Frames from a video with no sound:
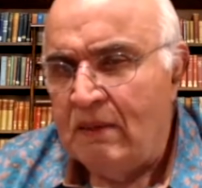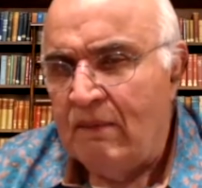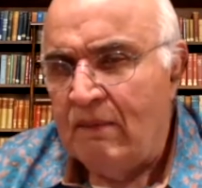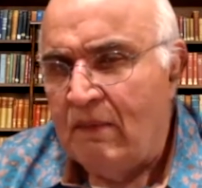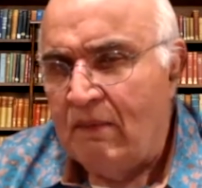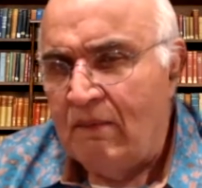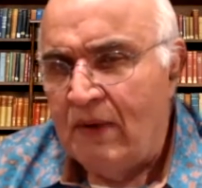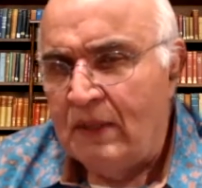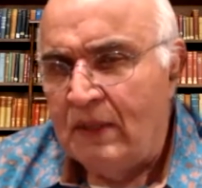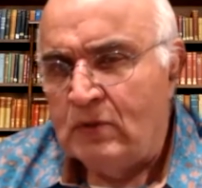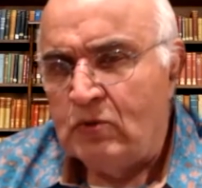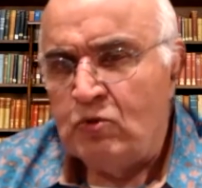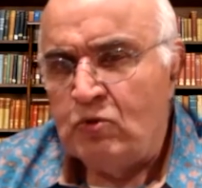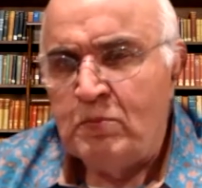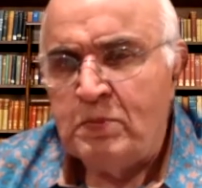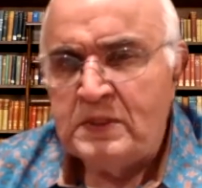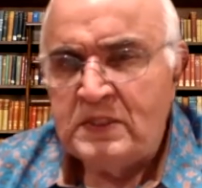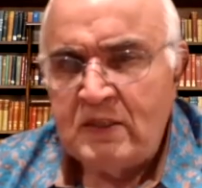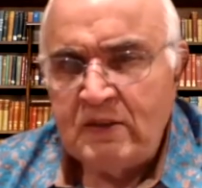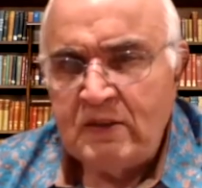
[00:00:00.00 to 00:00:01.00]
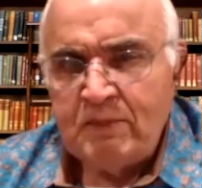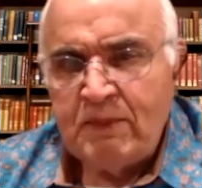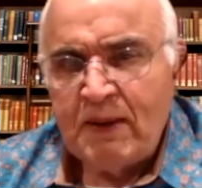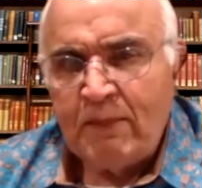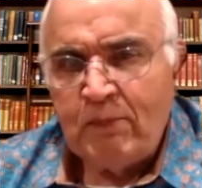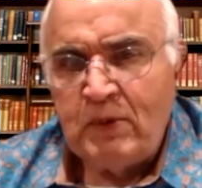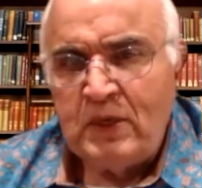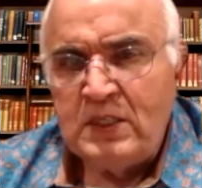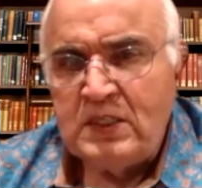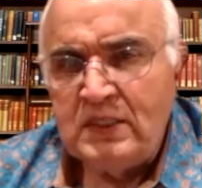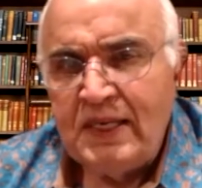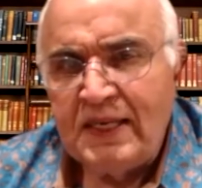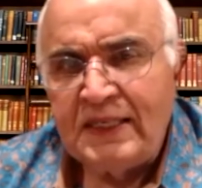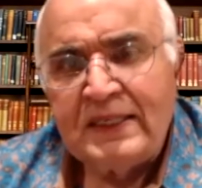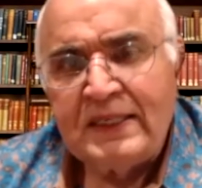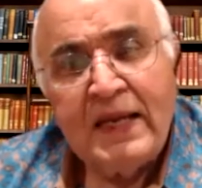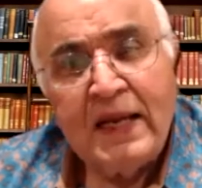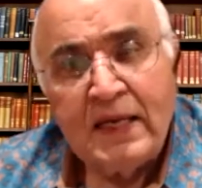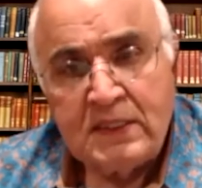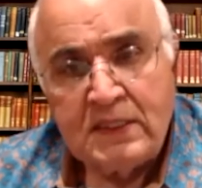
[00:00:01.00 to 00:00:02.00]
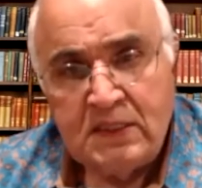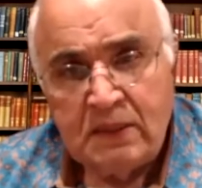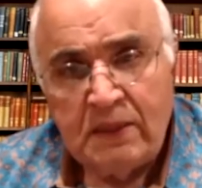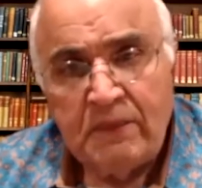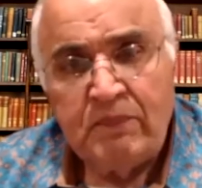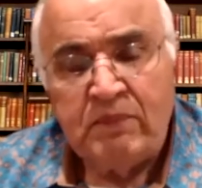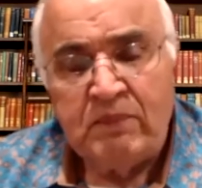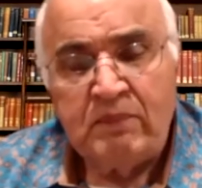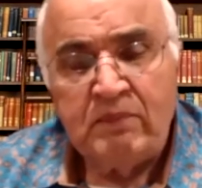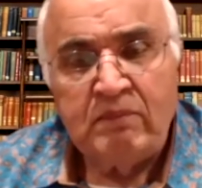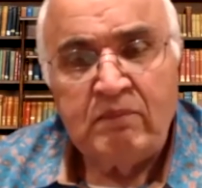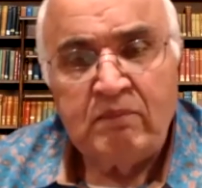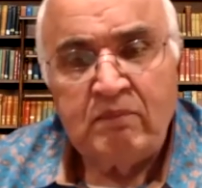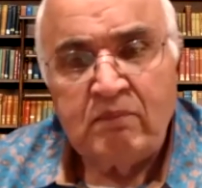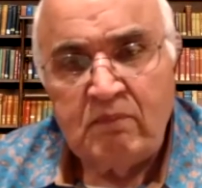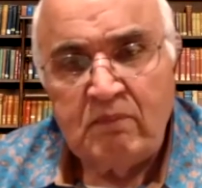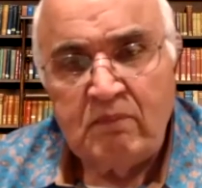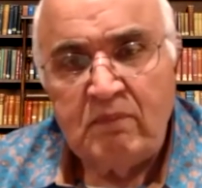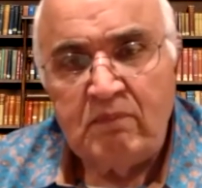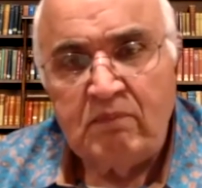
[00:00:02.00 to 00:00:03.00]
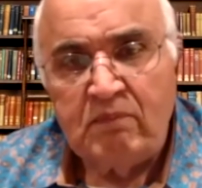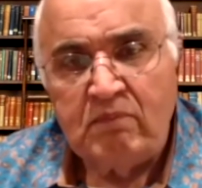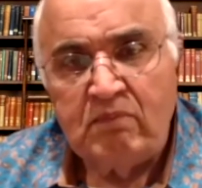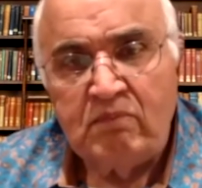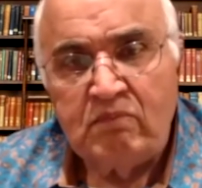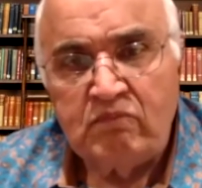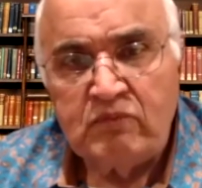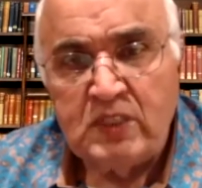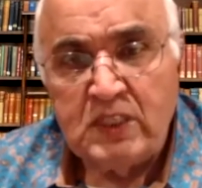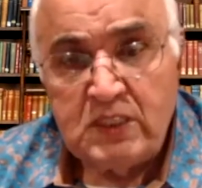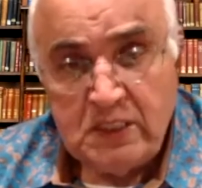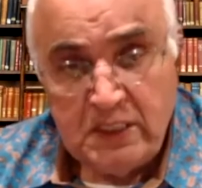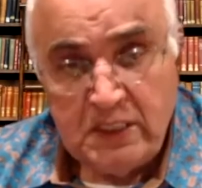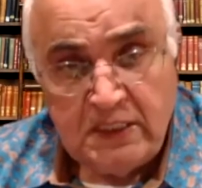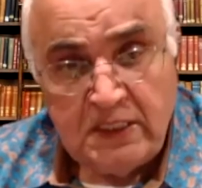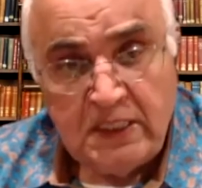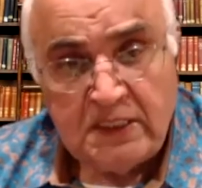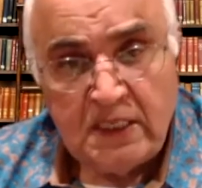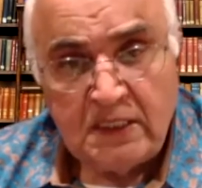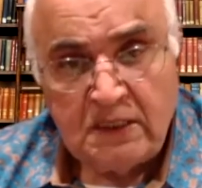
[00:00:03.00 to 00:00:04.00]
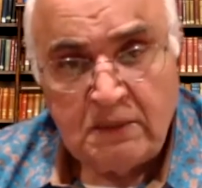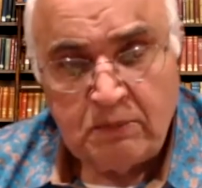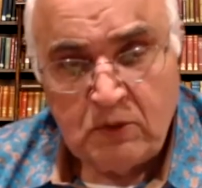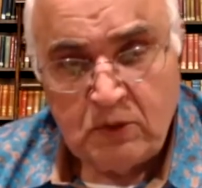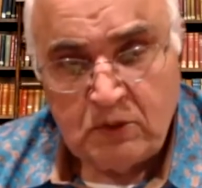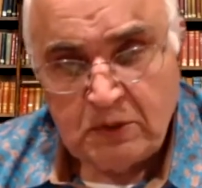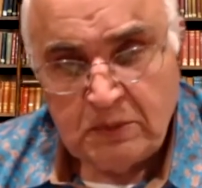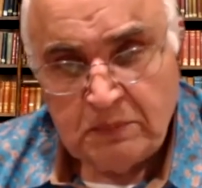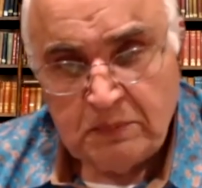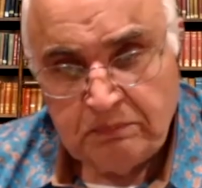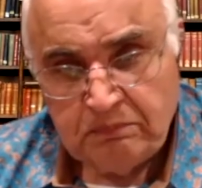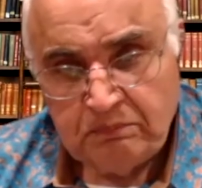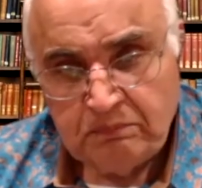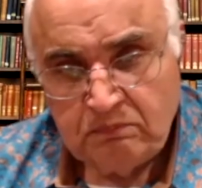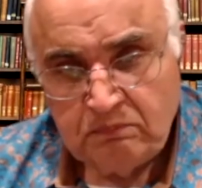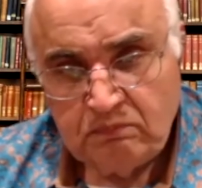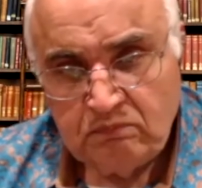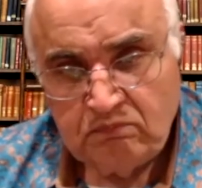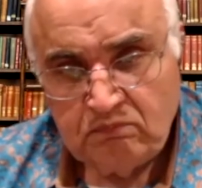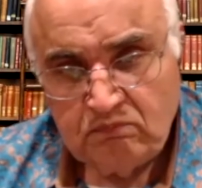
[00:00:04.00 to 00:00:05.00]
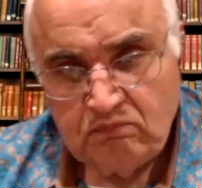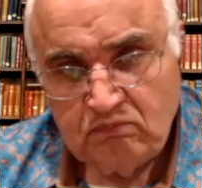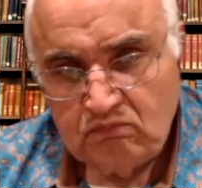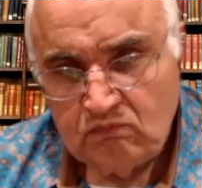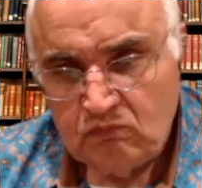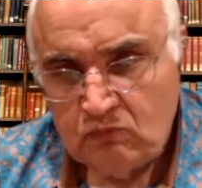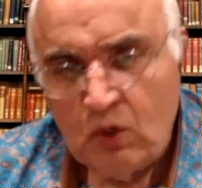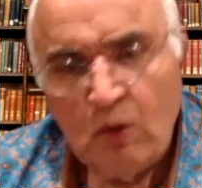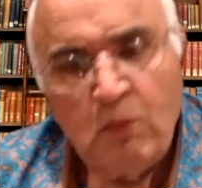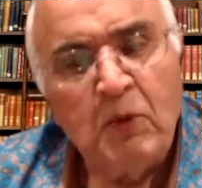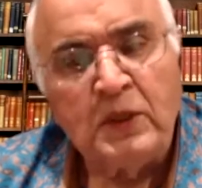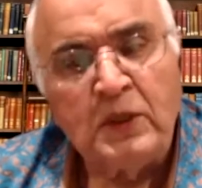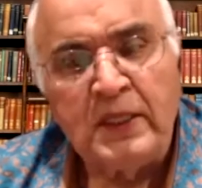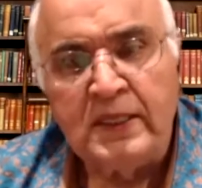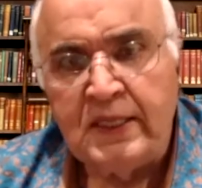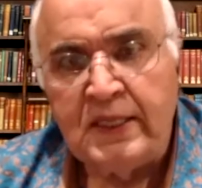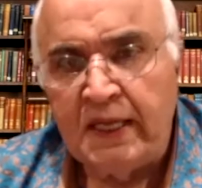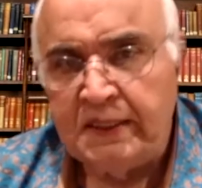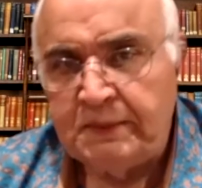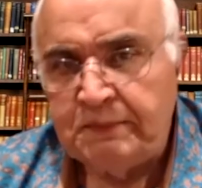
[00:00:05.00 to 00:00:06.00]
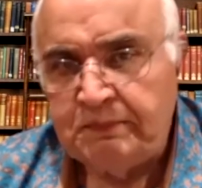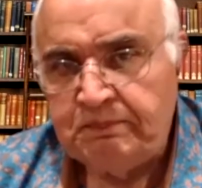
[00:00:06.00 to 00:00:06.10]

1 to 2% of the population at large succeeds as entrepreneurs. No more than that.